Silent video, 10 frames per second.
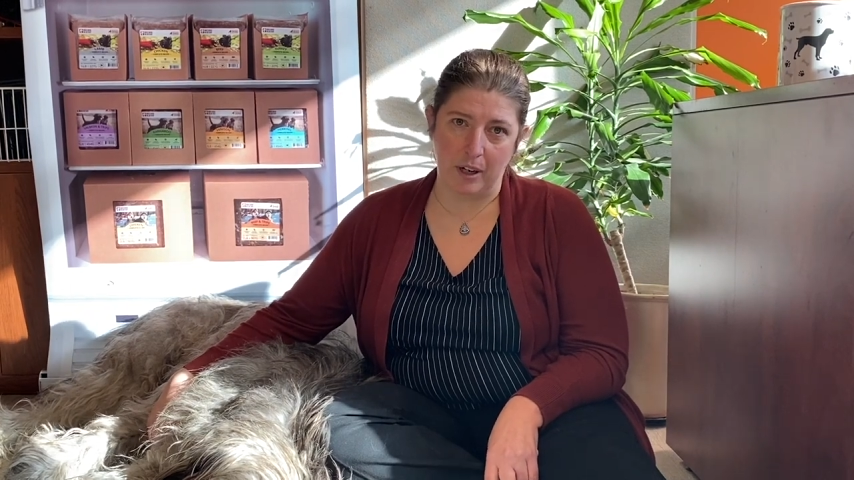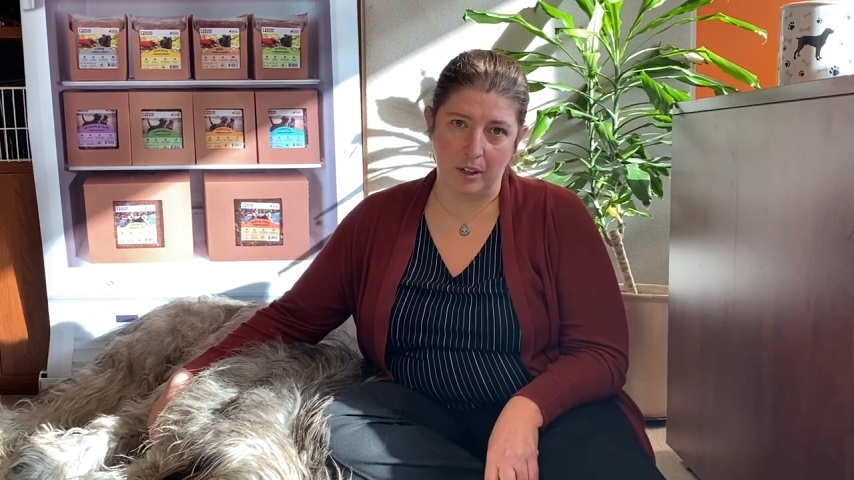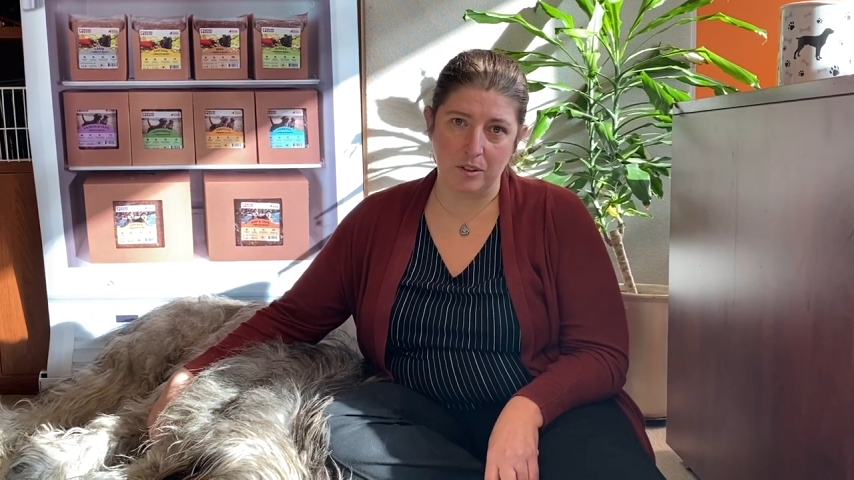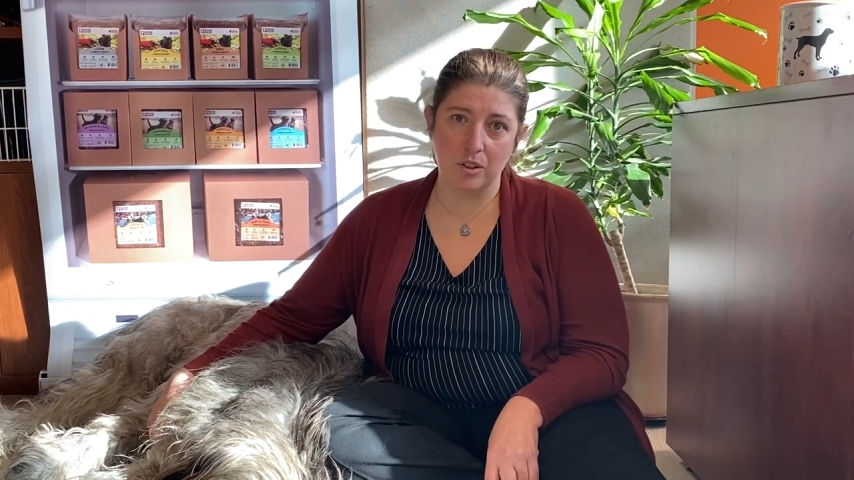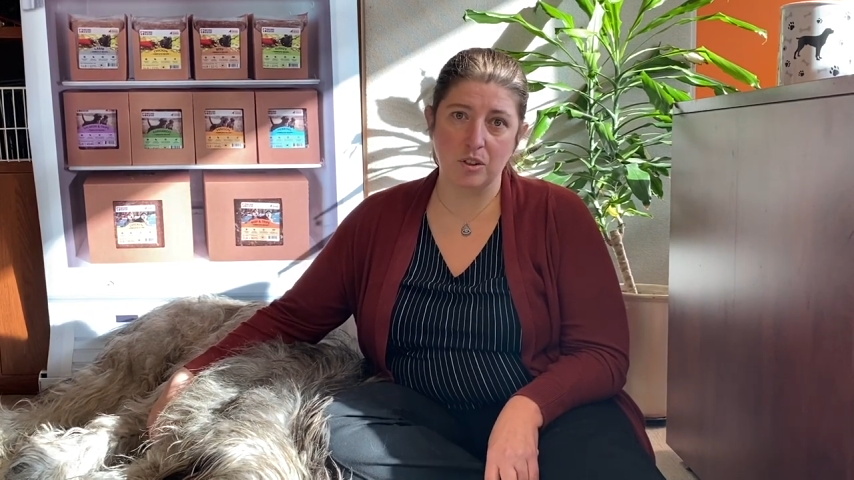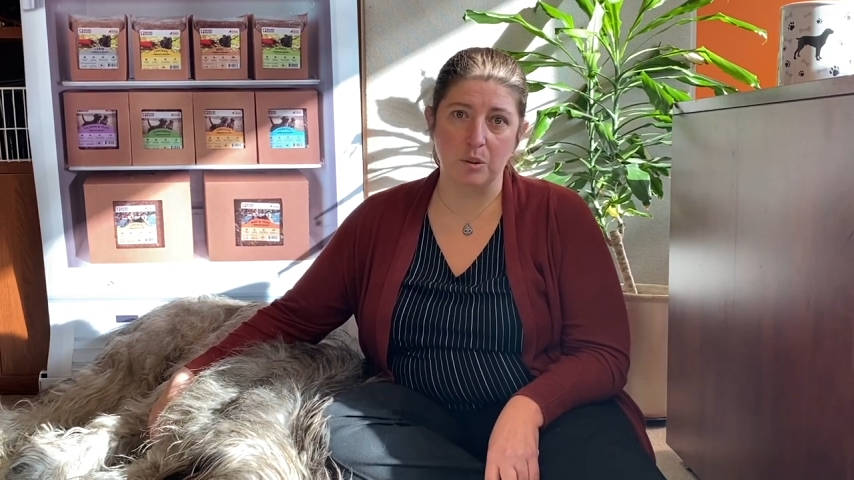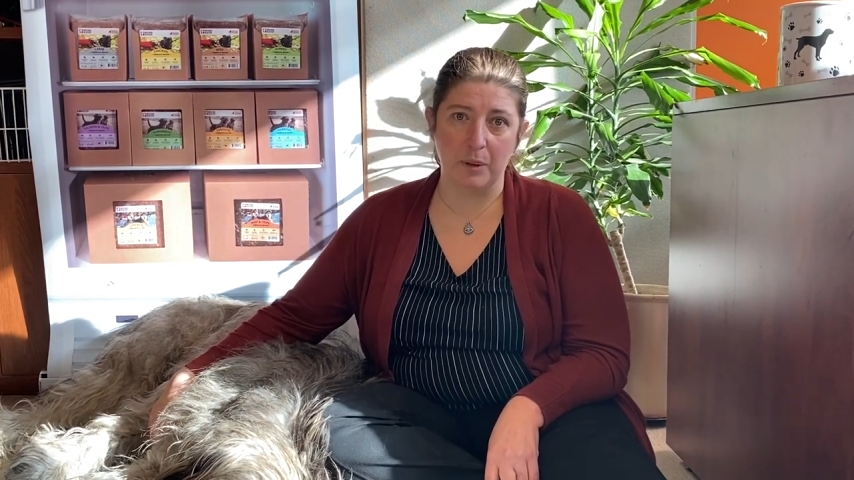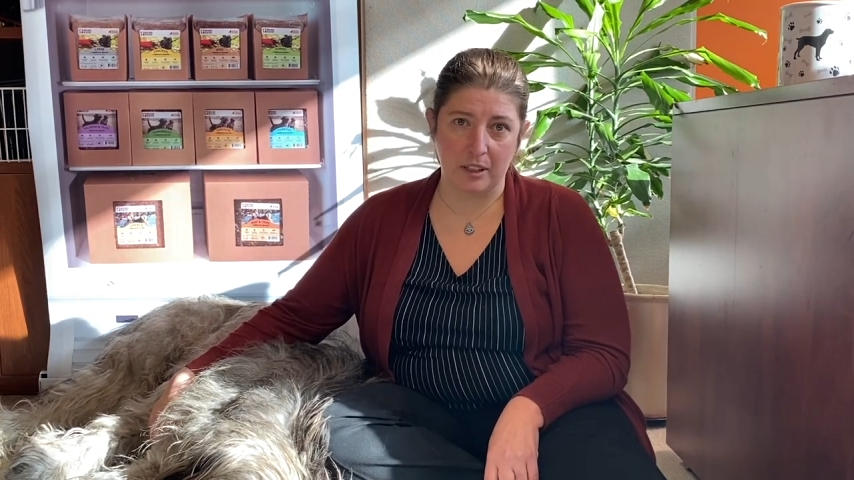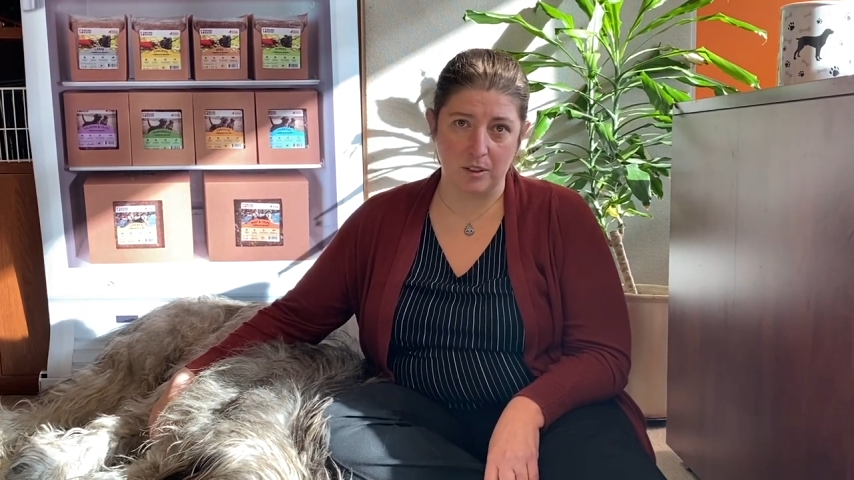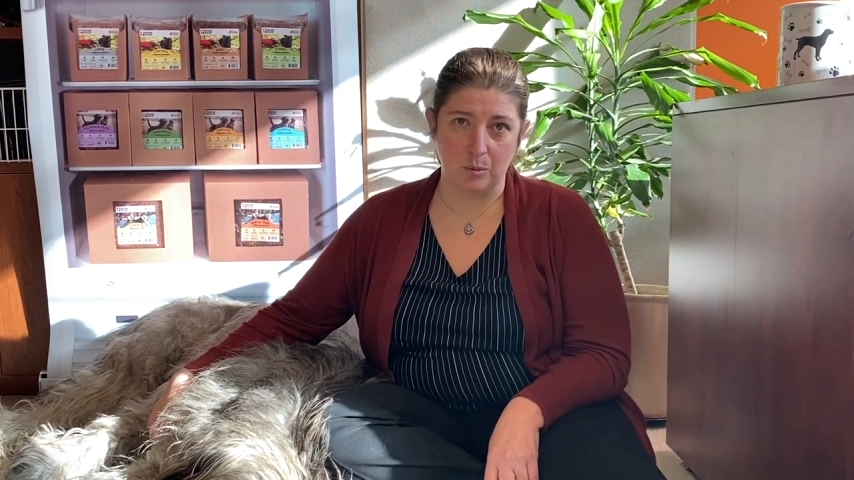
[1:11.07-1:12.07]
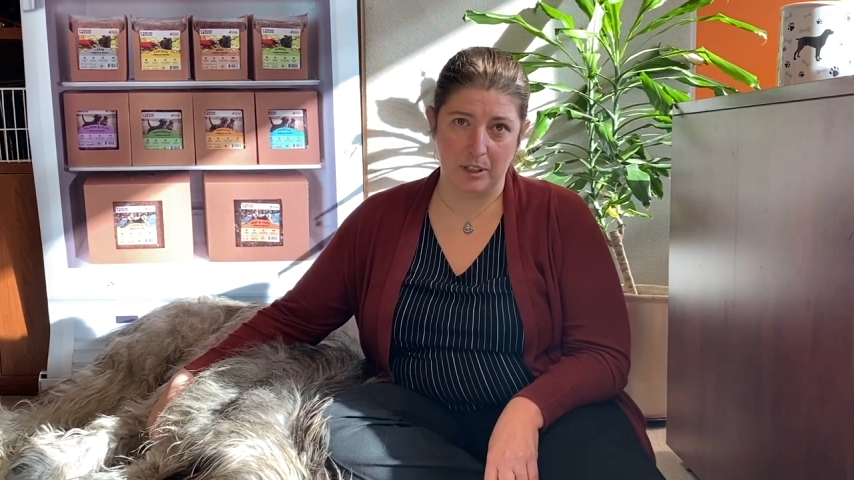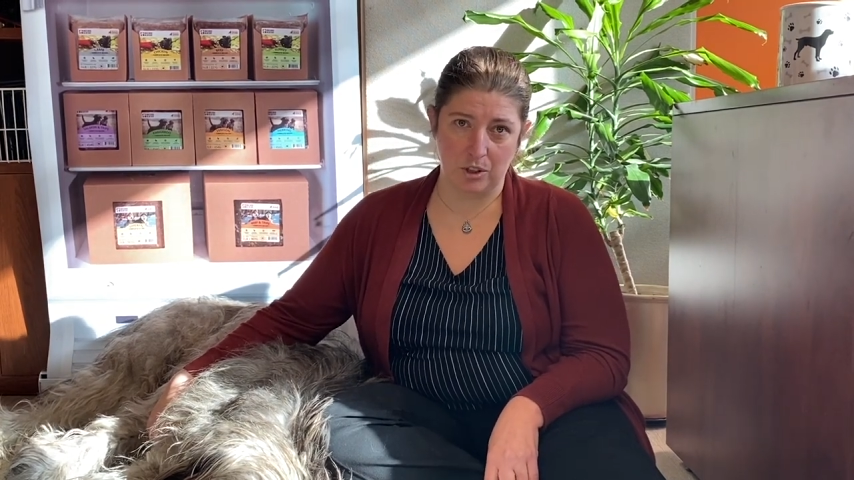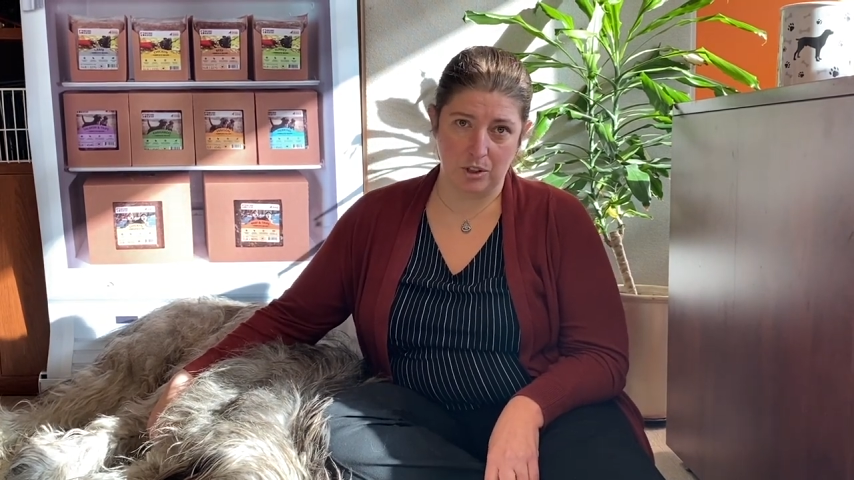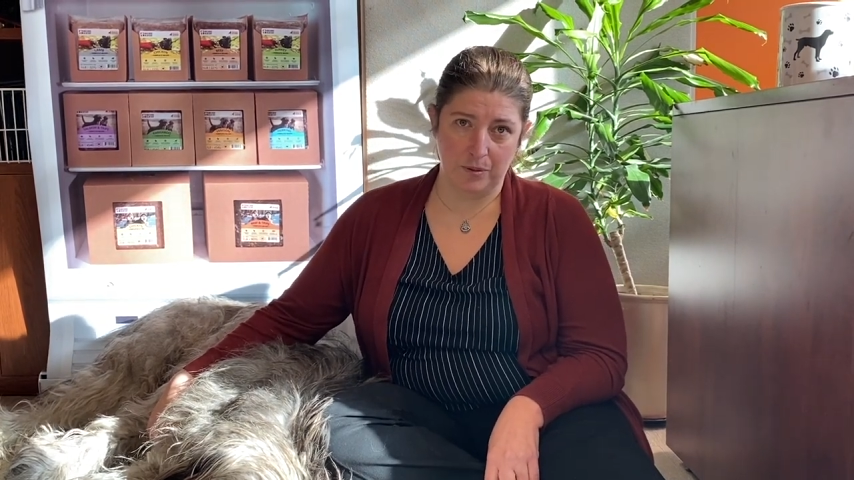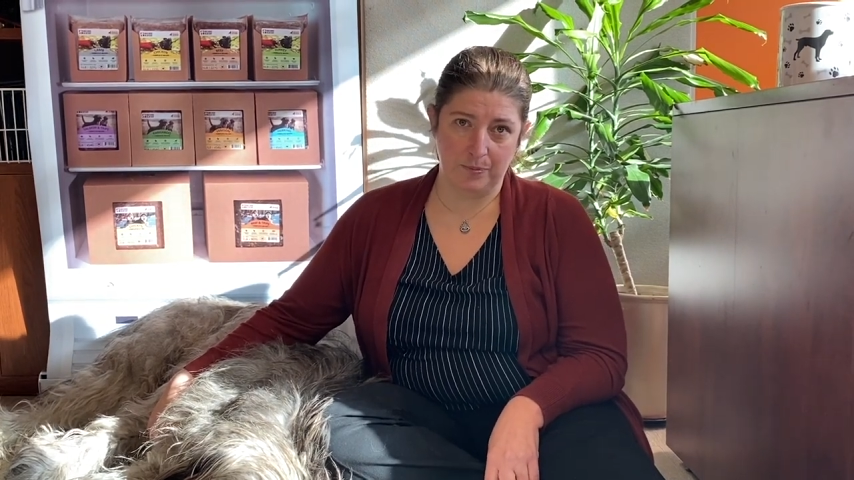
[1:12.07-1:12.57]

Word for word: parents to make the switch.